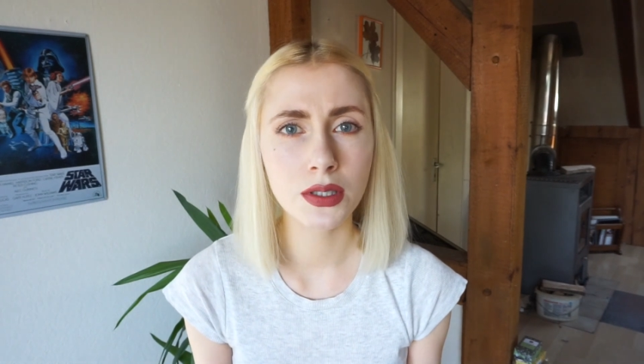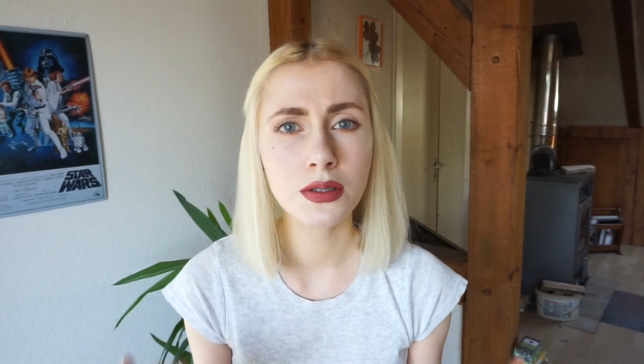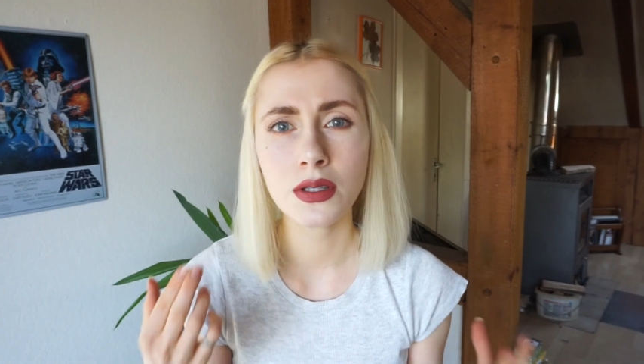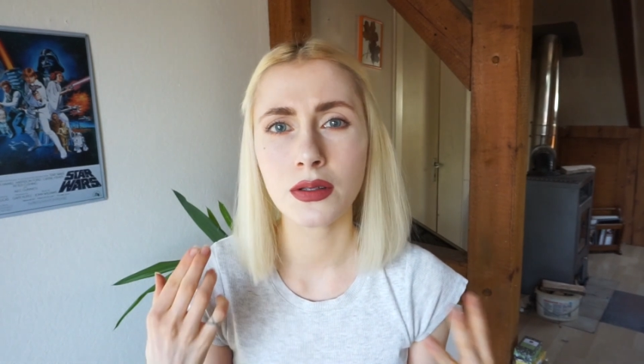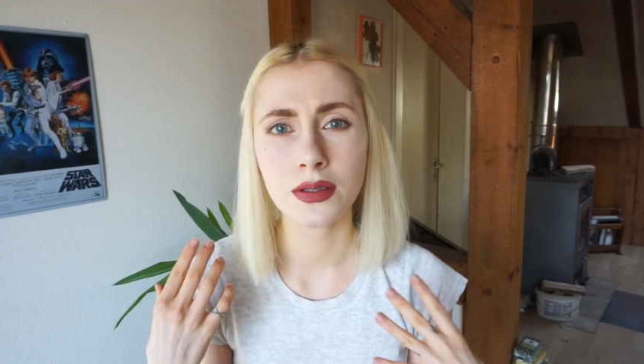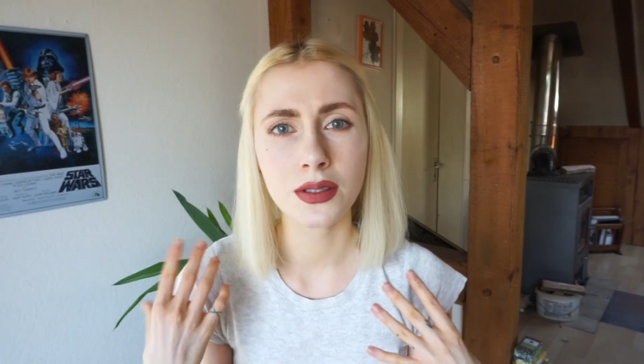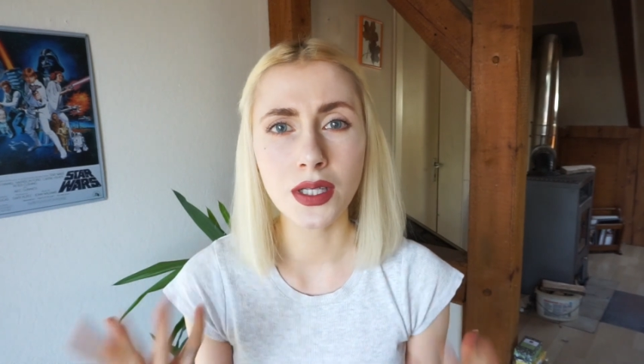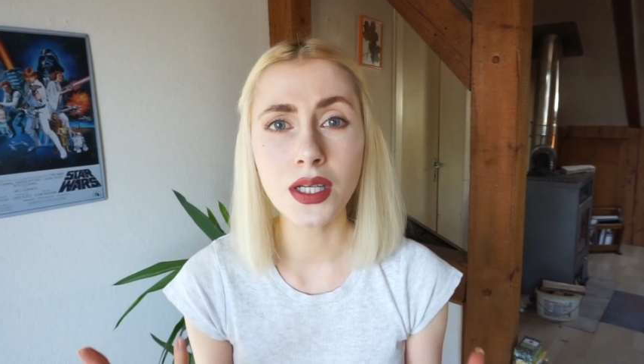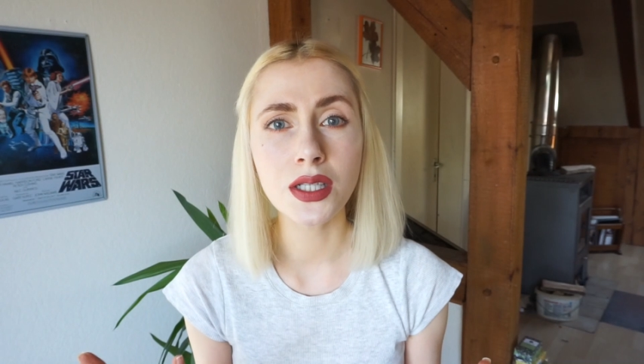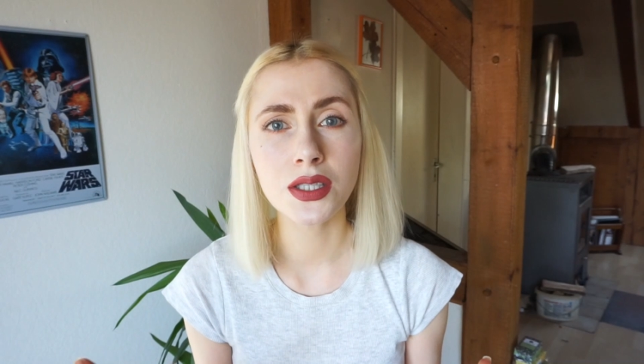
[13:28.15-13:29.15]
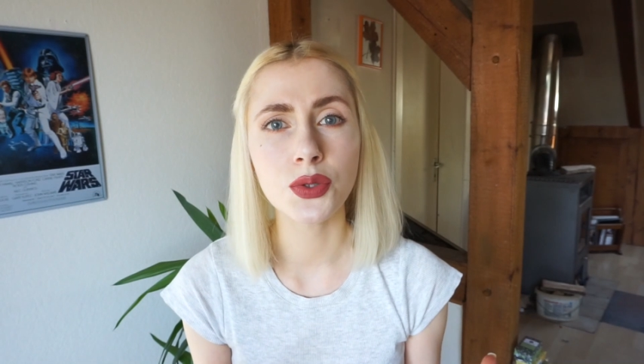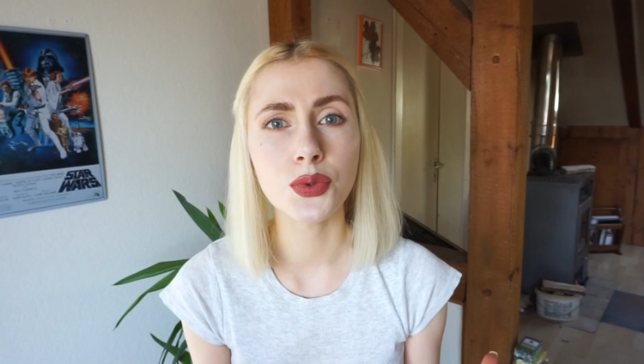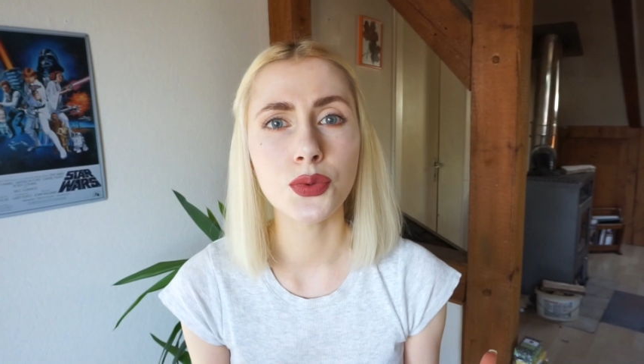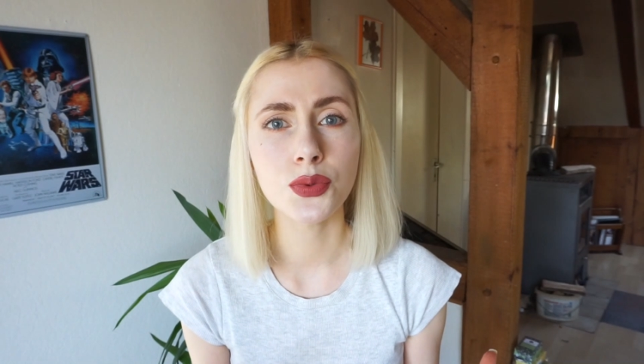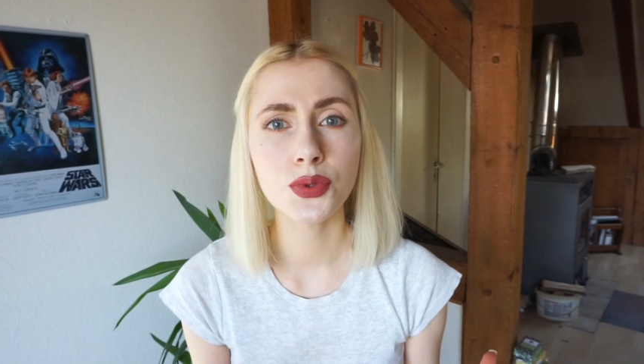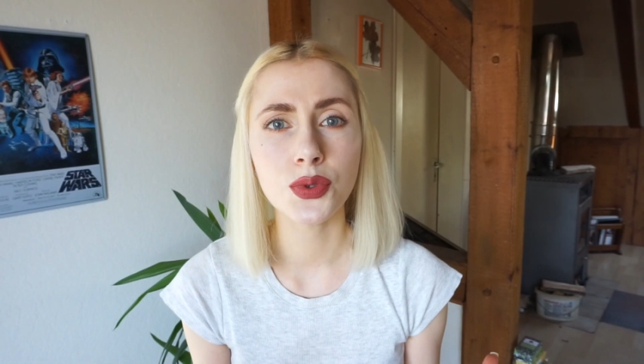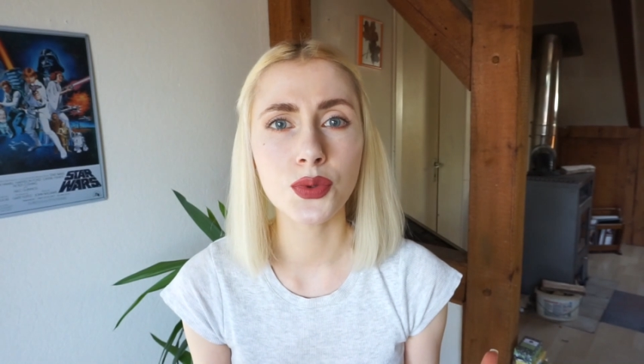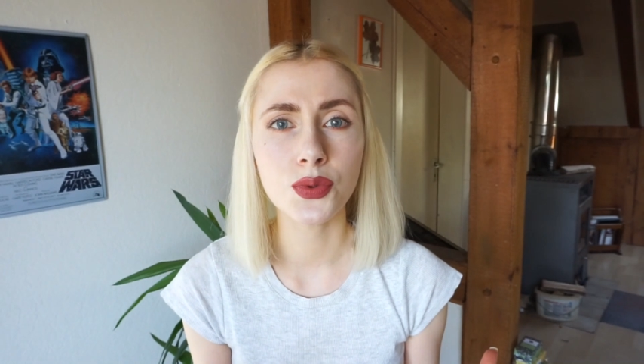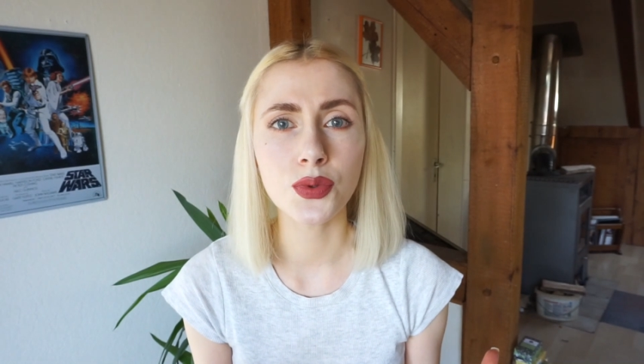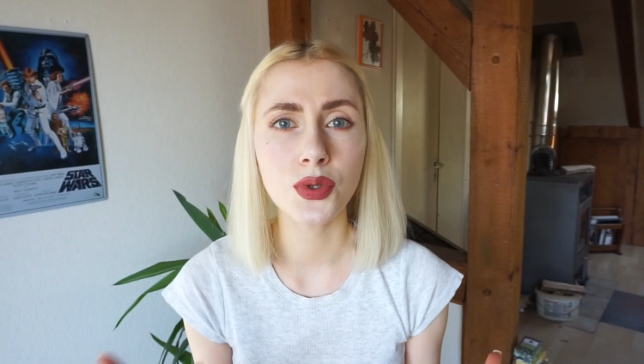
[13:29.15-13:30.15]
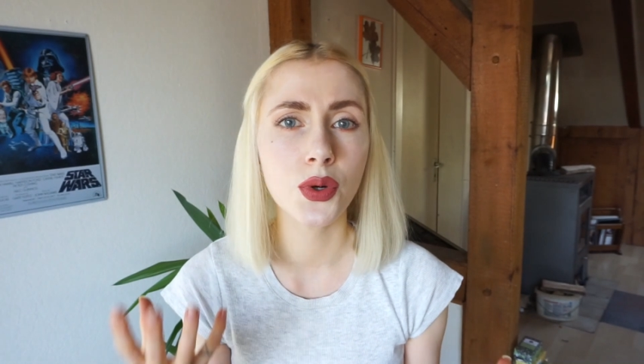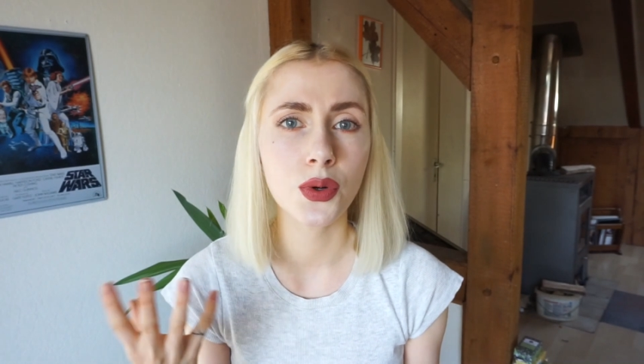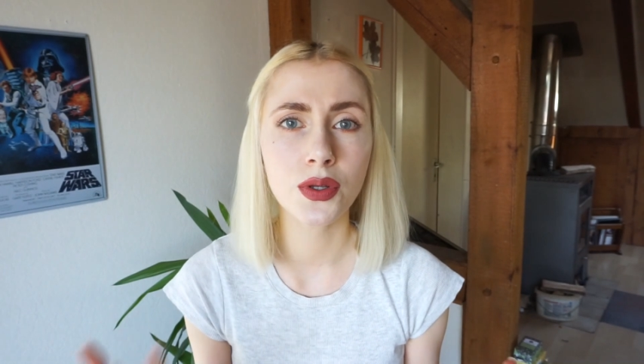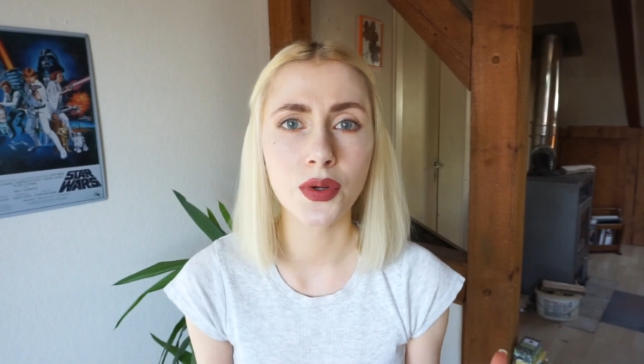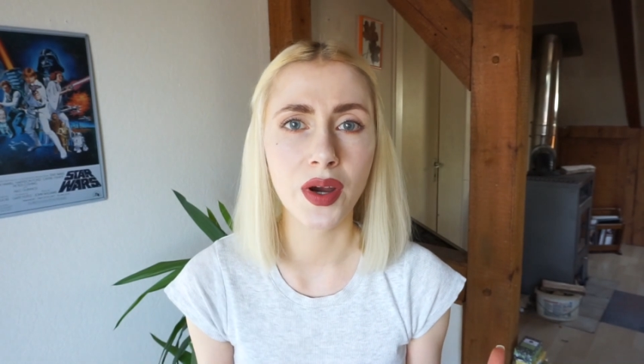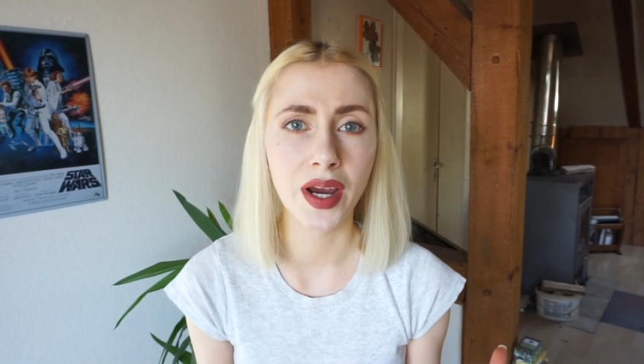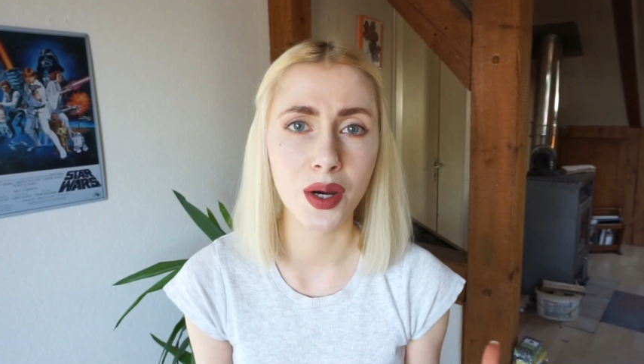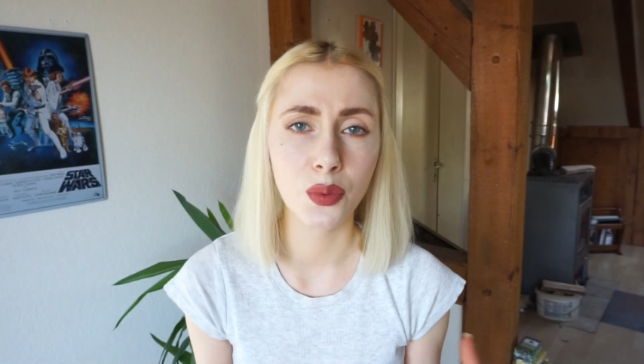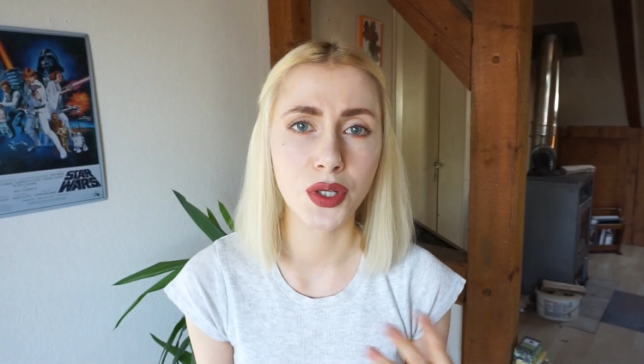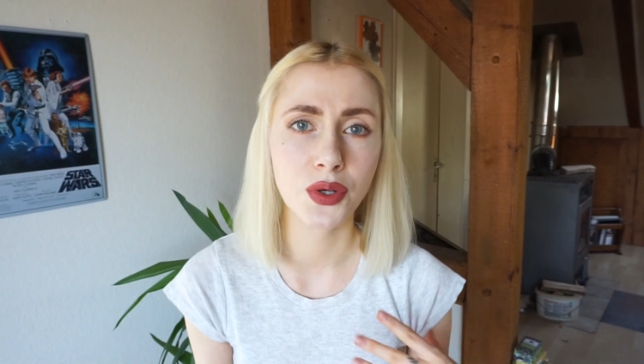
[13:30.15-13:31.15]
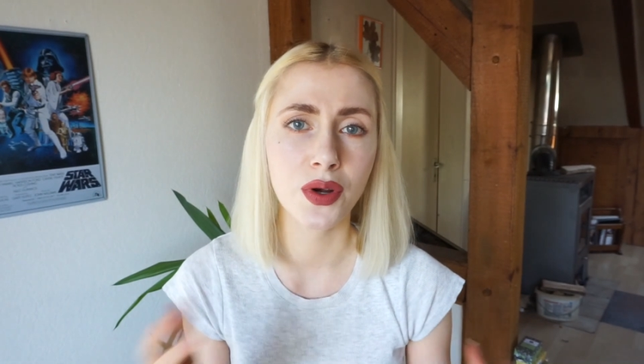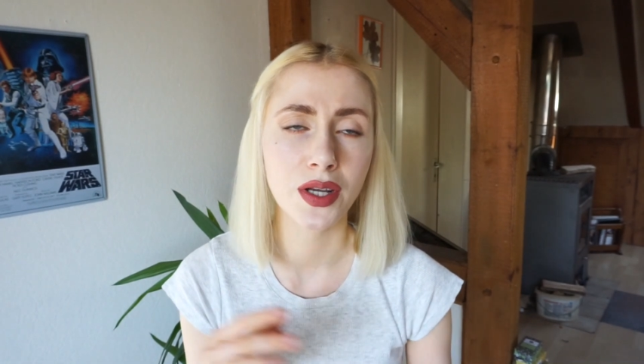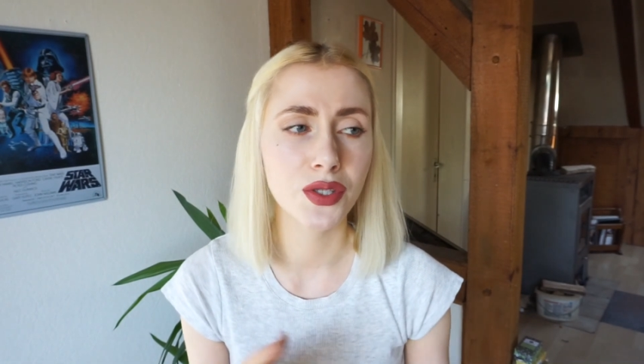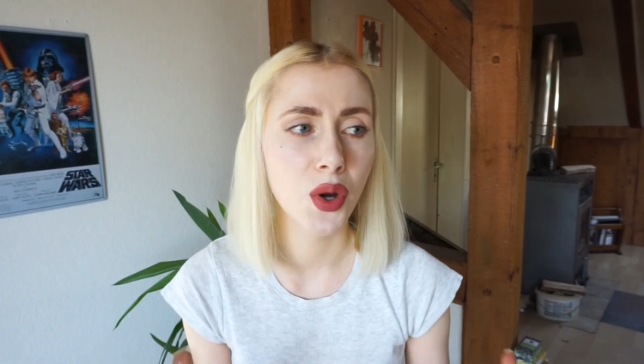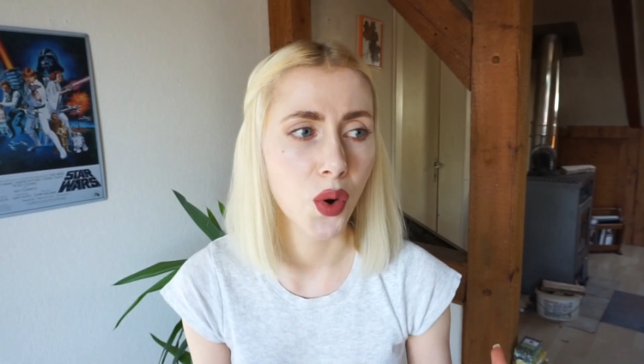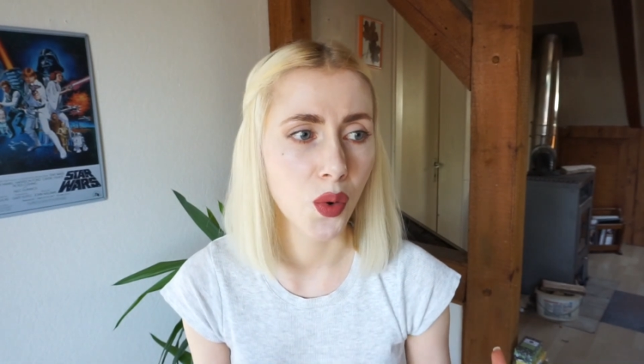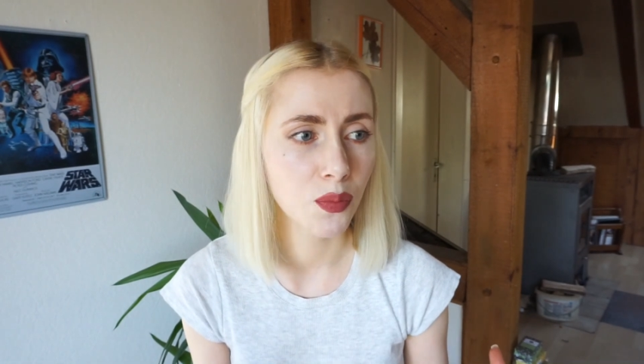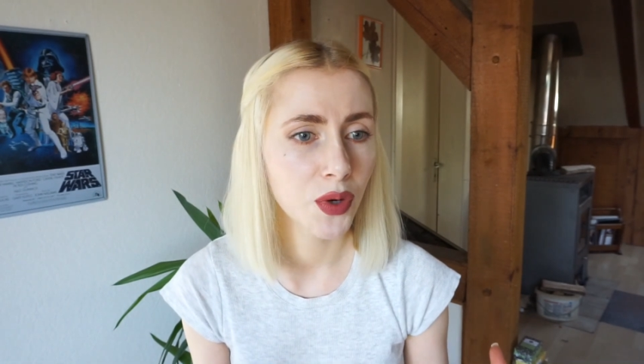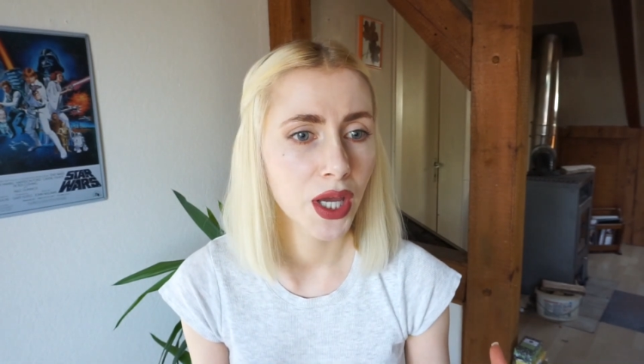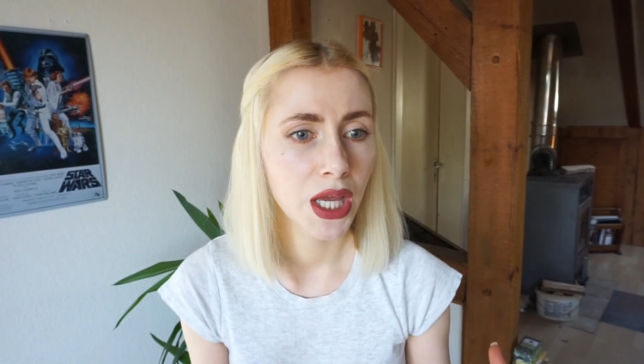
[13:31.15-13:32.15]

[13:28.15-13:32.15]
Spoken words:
You don't need to curl your hair when you're at home